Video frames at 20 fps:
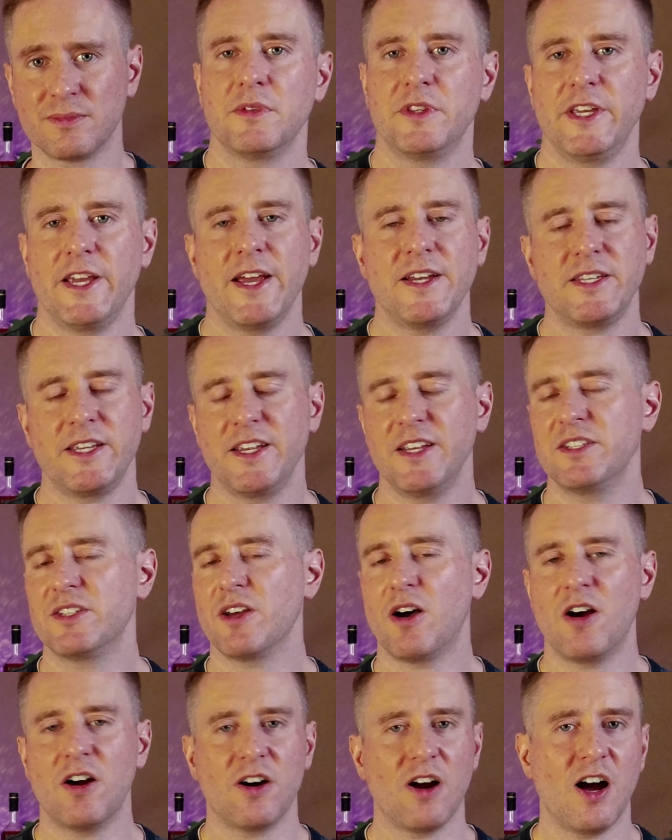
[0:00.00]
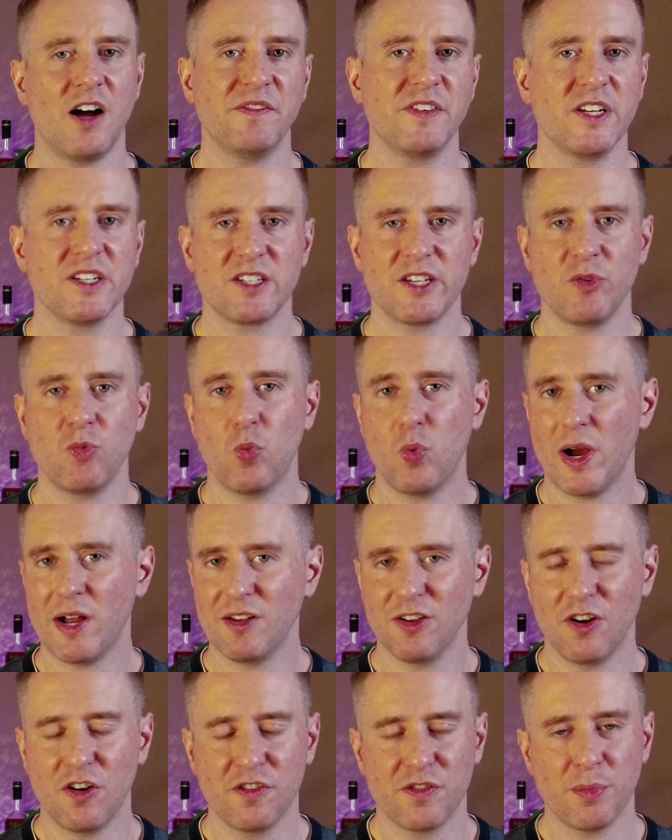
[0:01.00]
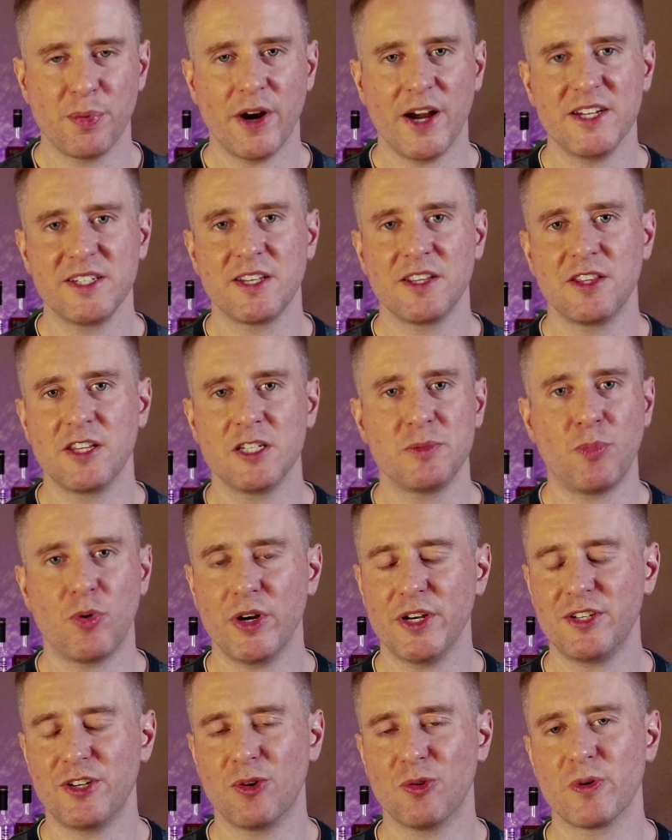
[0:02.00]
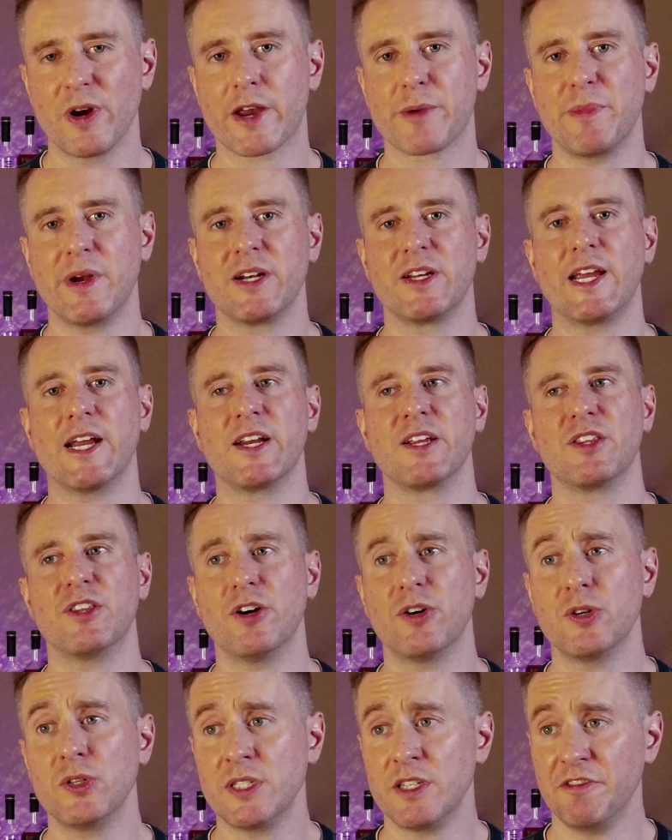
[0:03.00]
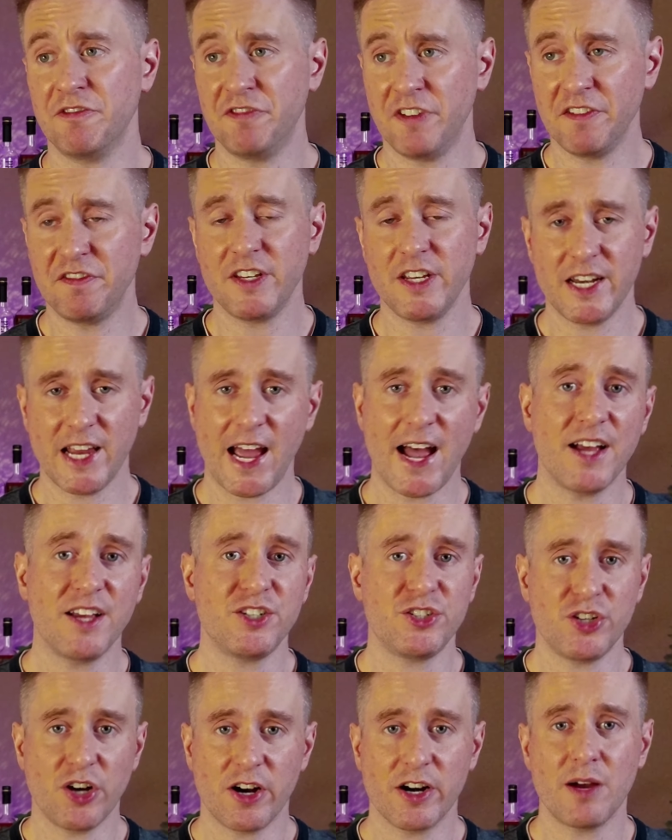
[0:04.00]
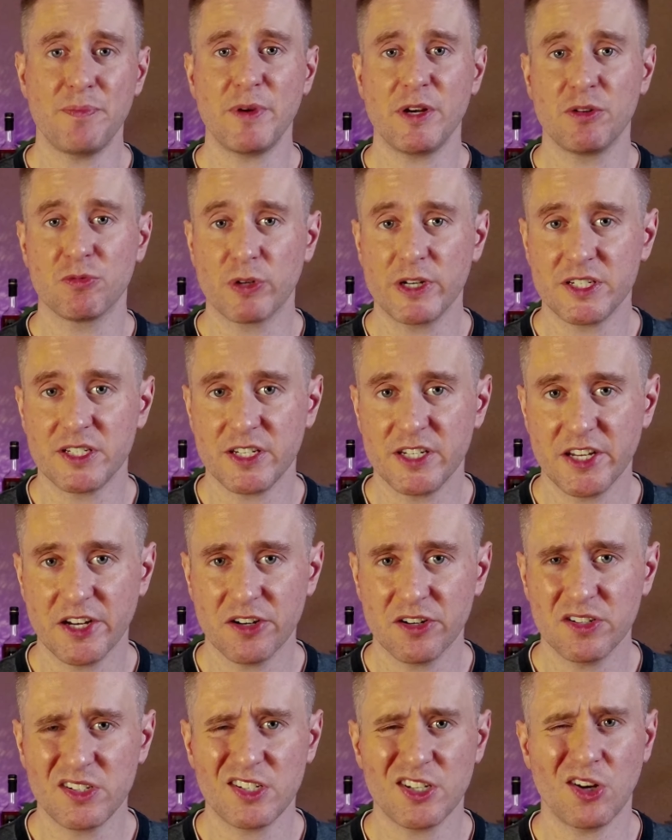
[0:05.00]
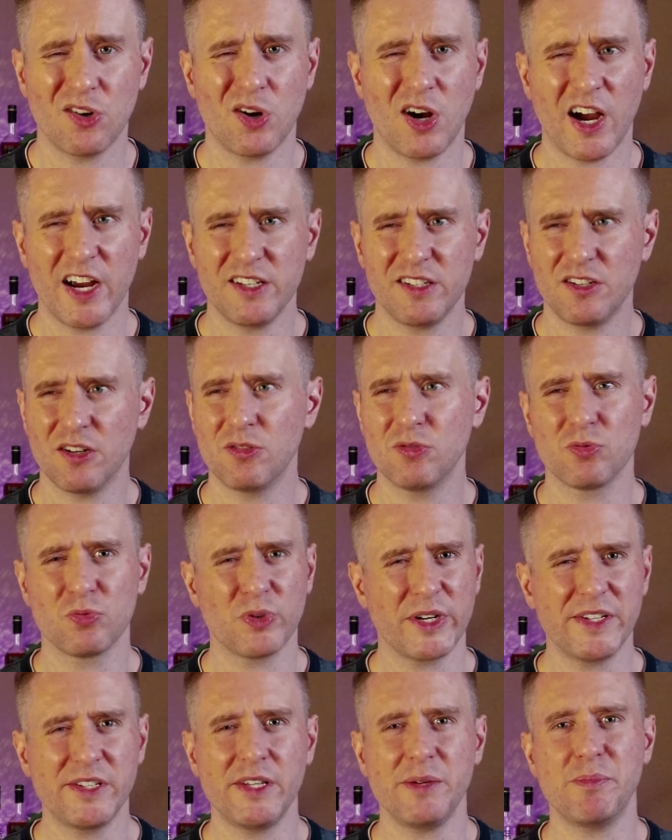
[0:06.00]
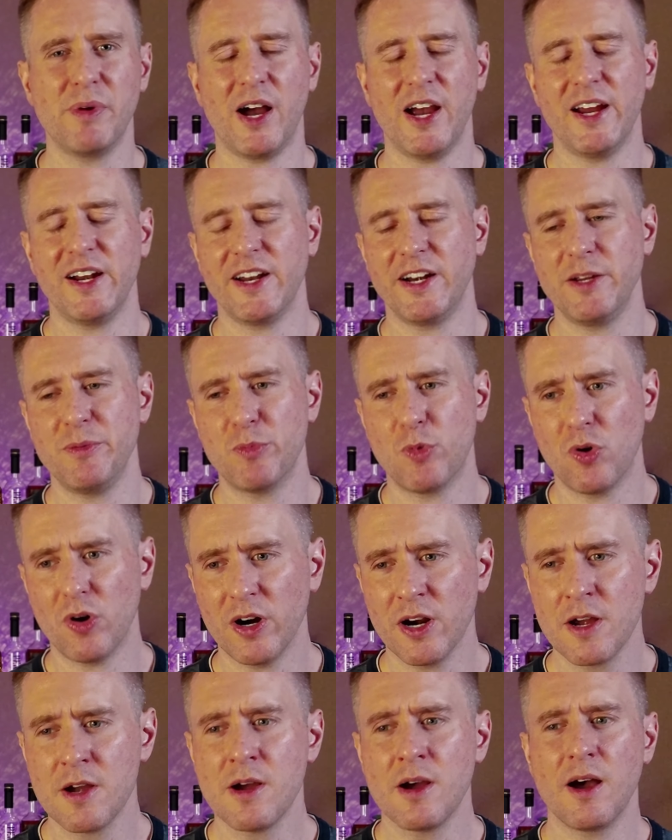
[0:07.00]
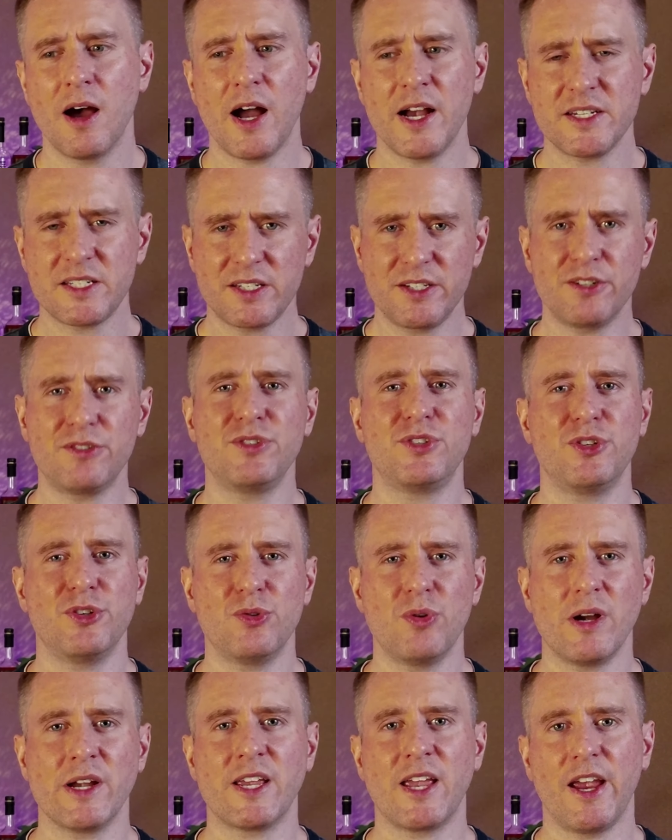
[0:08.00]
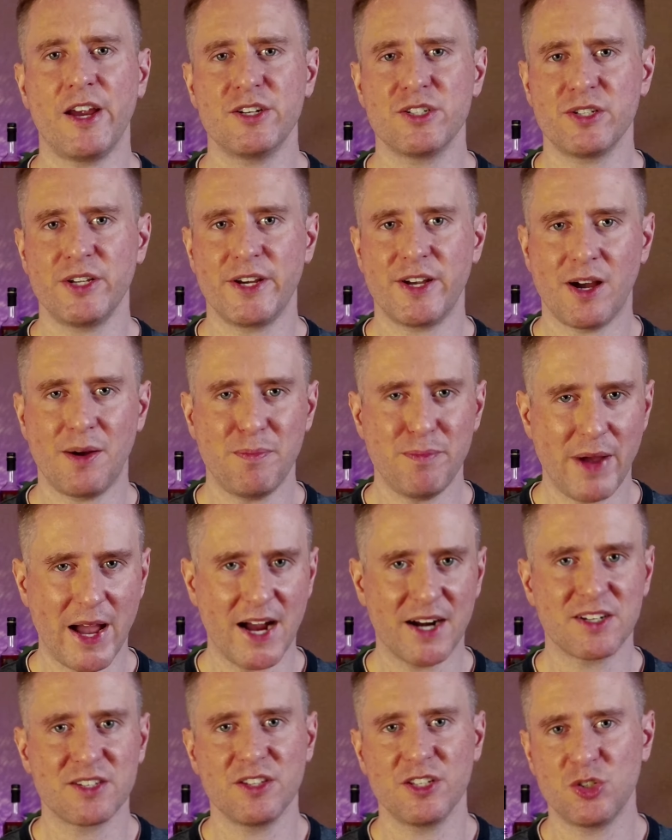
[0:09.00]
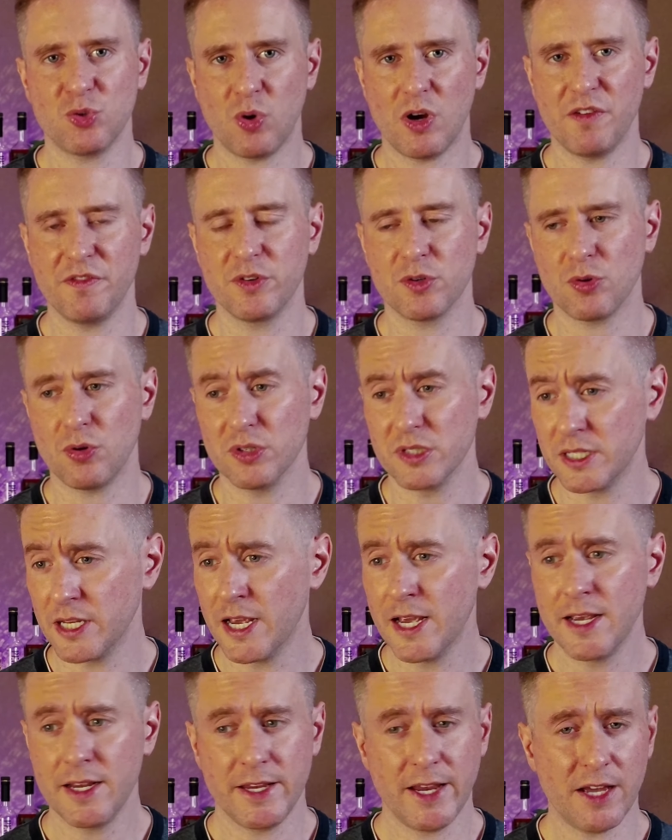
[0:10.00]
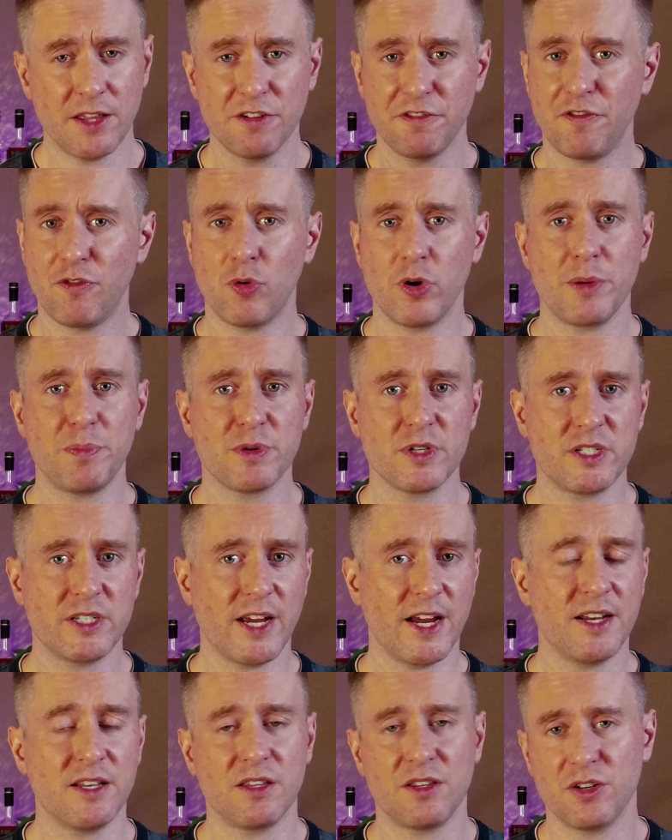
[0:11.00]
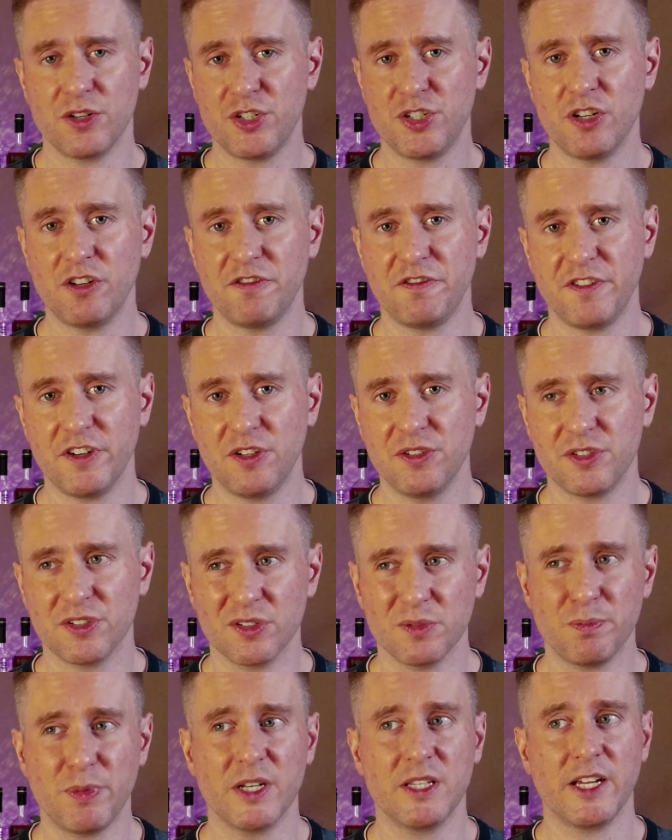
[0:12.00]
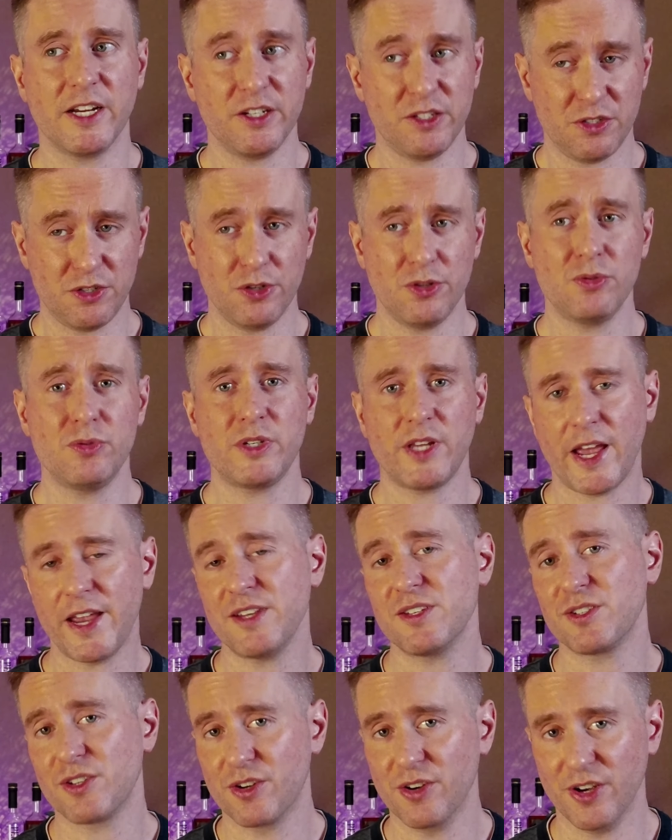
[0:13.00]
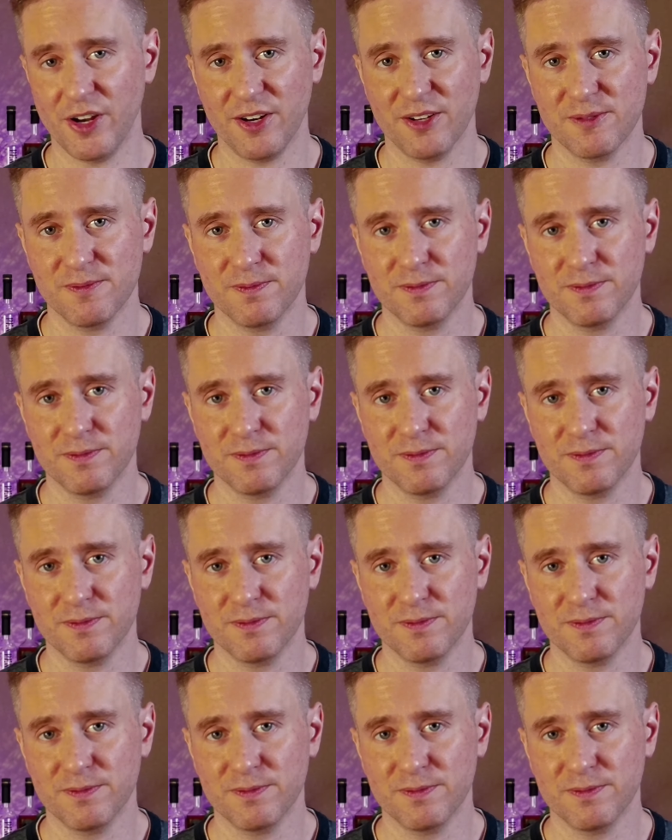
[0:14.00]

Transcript: The 18s are obviously well overpriced at this point, don't recommend getting those. The 15 has shot up in recent years, so I don't really buy it anymore. I still do occasionally come back to the 12 year olds. Yeah, they're 40%, they're chill filtered, but they do taste good.